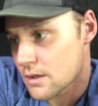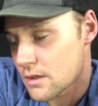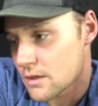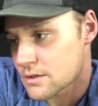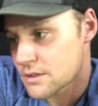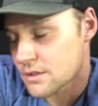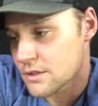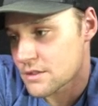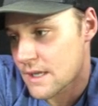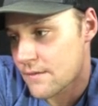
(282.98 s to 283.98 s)
she's gonna
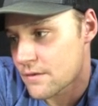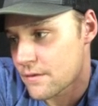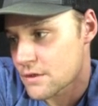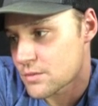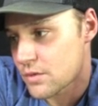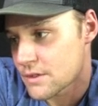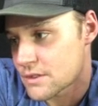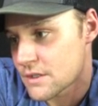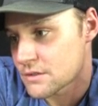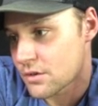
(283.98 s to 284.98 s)
save her first spreadsheet
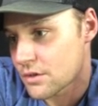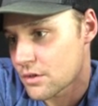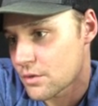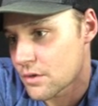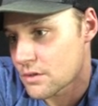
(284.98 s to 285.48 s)
and start a new one.